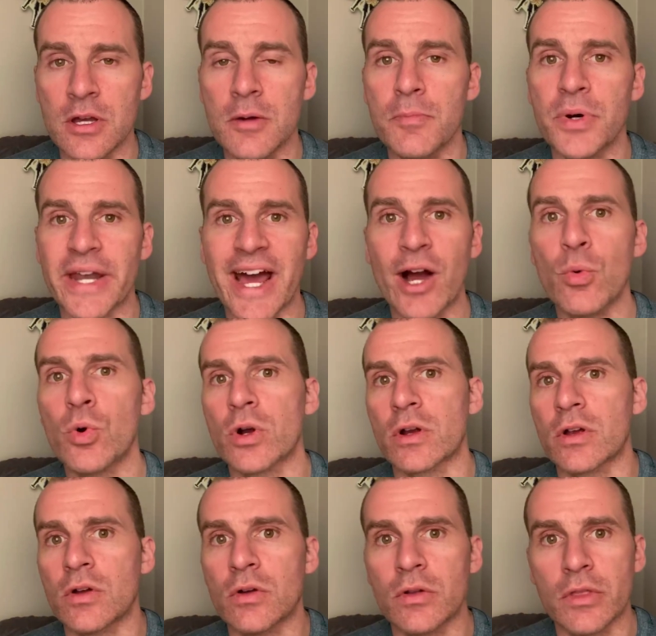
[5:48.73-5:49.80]
But I
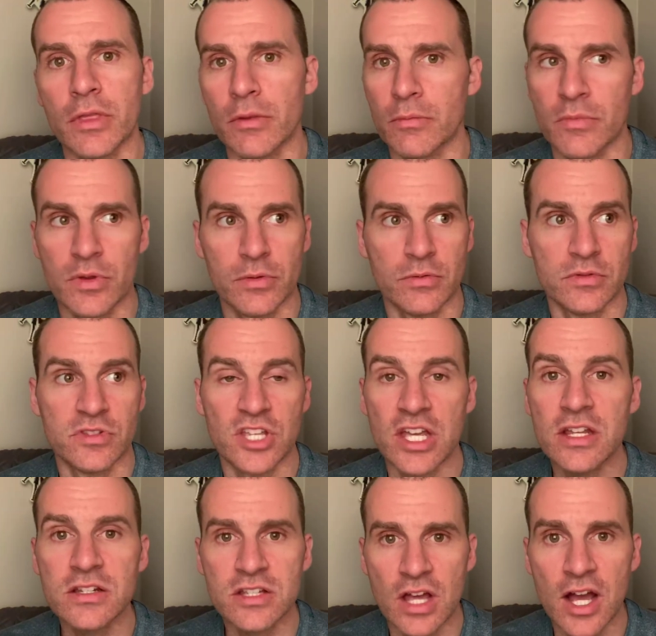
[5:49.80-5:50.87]
work
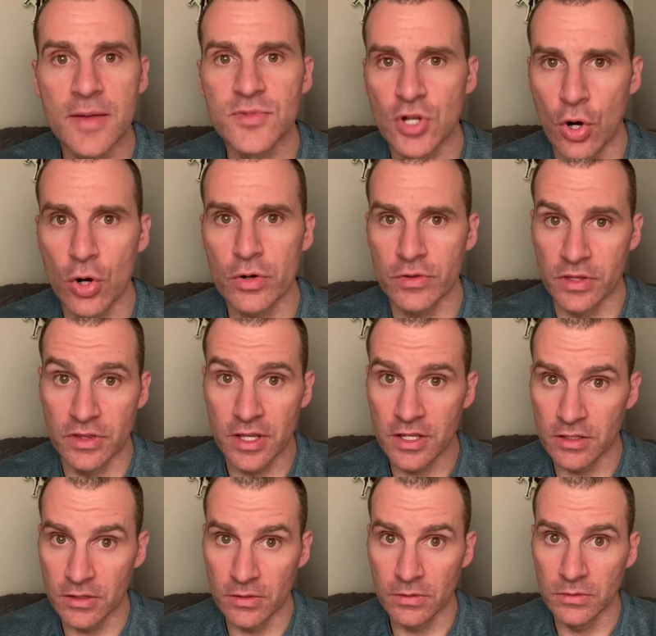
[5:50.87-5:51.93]
10 times harder than they
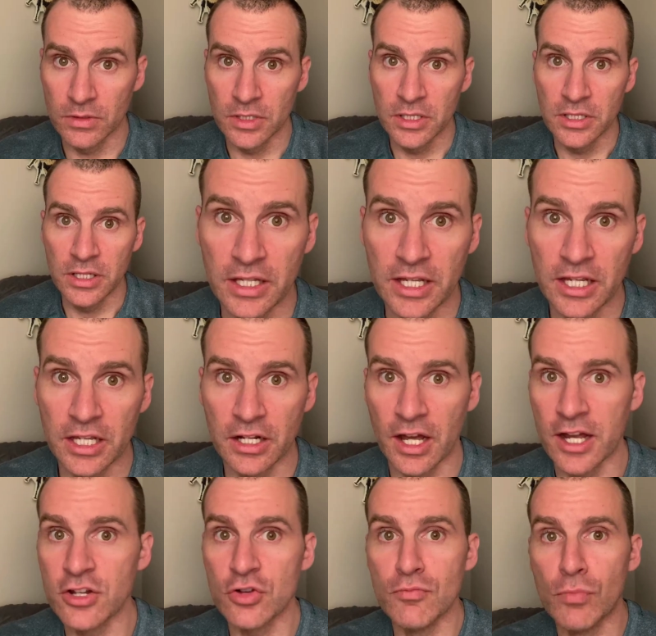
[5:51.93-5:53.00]
do. And
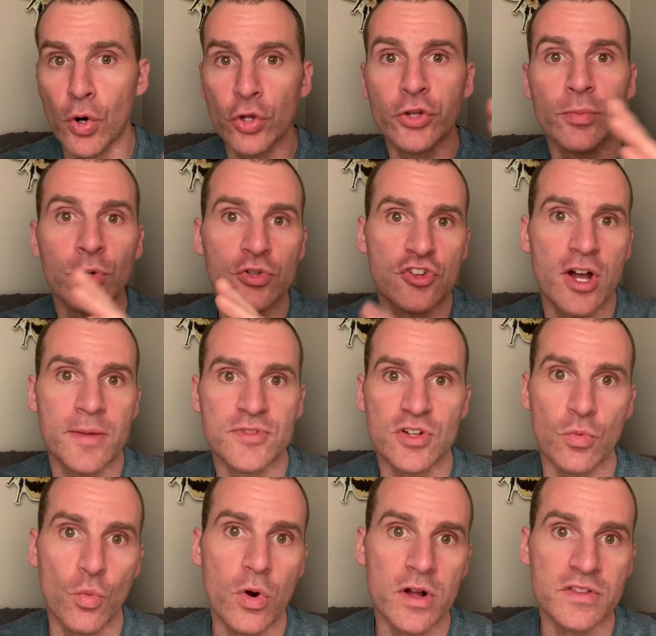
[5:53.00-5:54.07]
I do multiple jobs
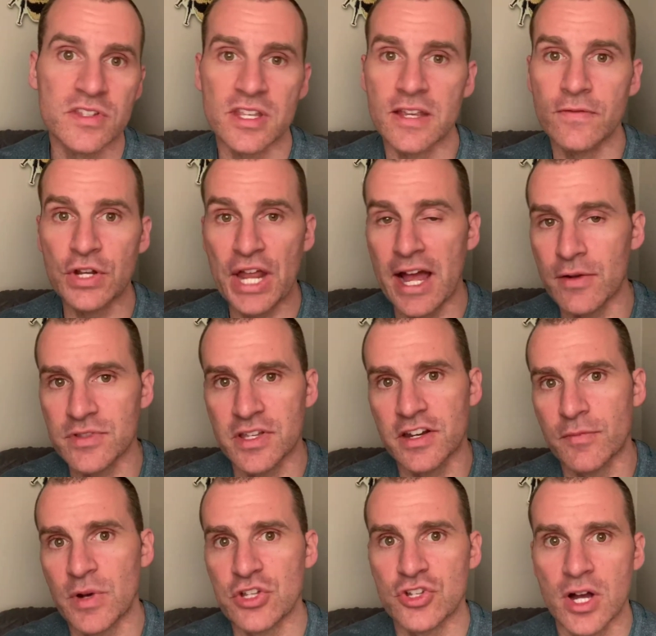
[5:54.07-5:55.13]
at once, even outside
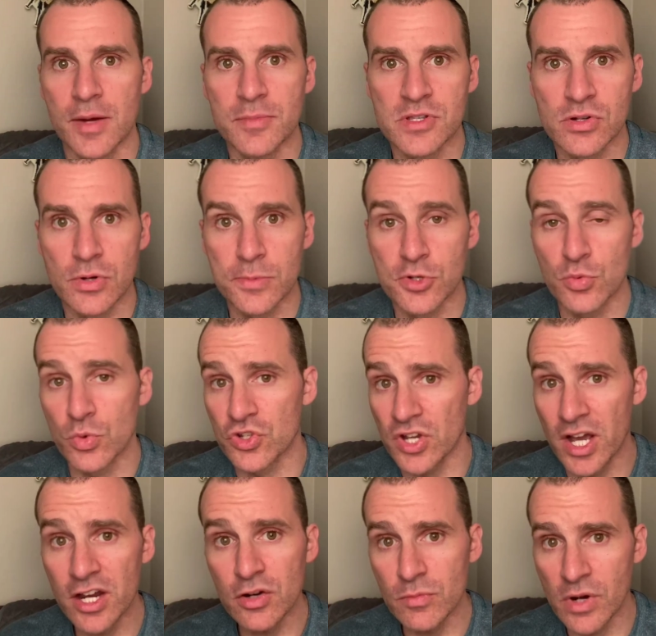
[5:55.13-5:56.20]
of my job description, which
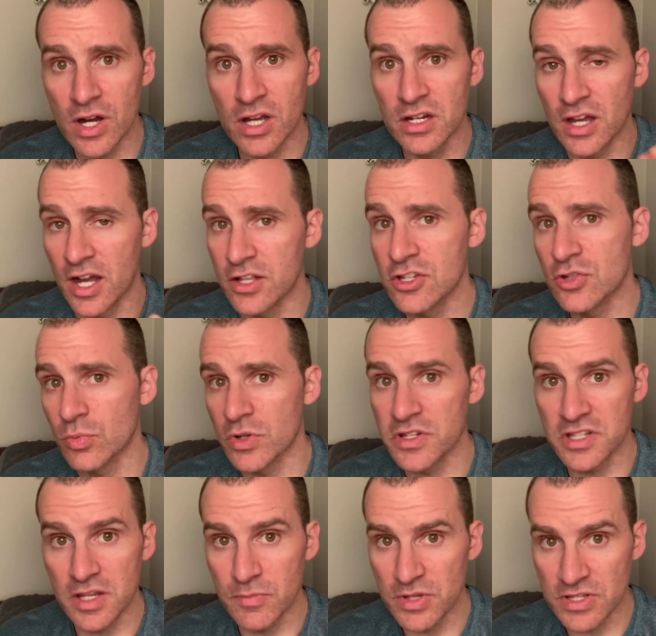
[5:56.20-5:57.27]
I don't mind. I just want to
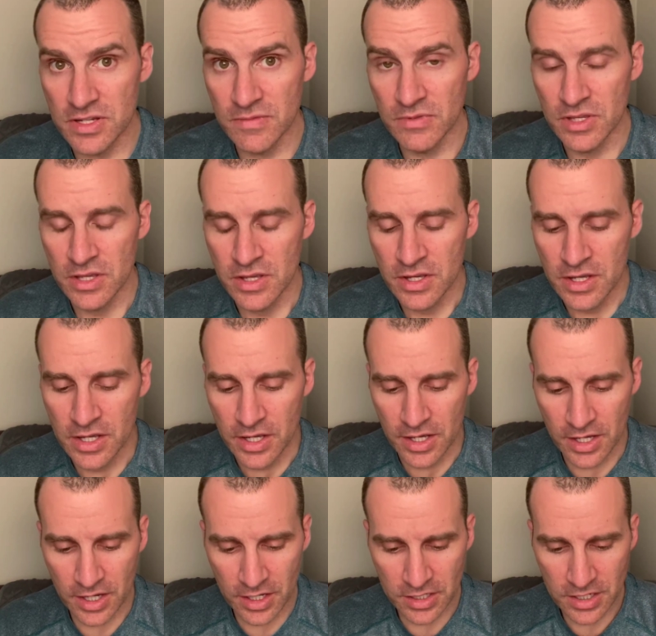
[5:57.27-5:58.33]
stay busy.
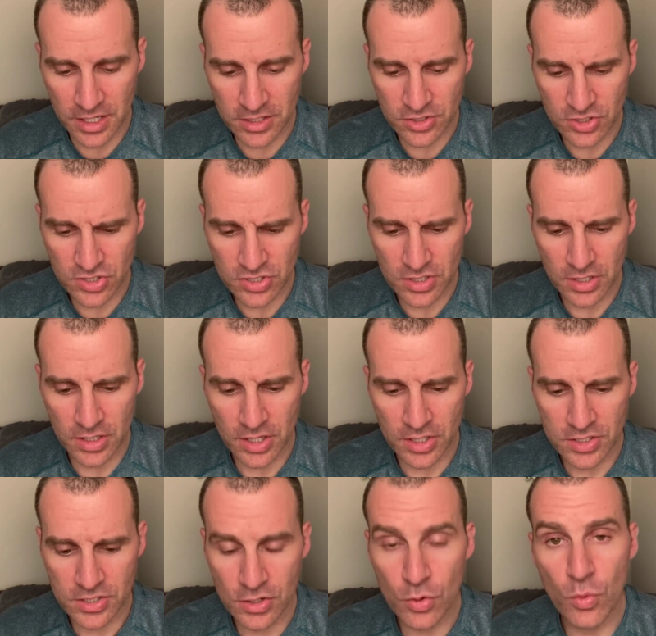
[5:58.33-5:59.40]
And
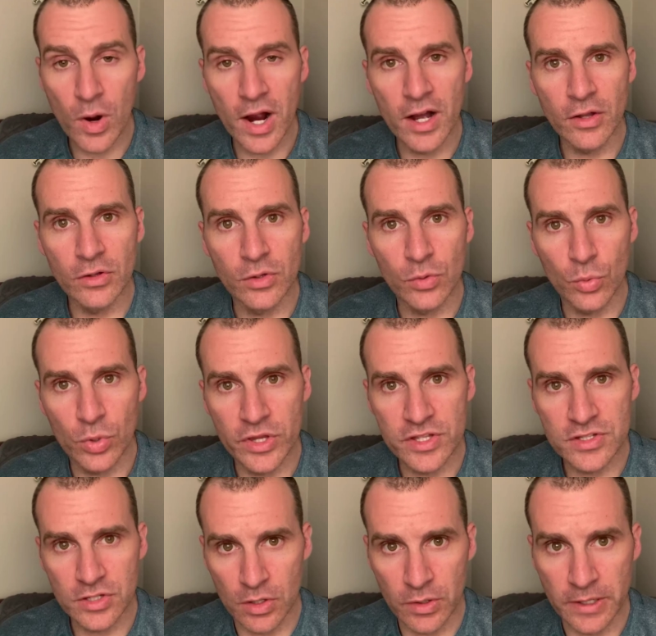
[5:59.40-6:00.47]
it's so wild where
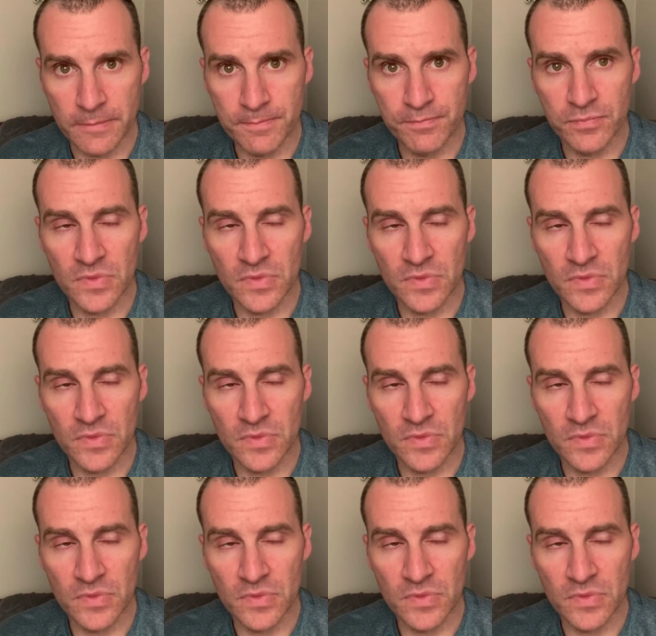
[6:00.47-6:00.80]
that's going.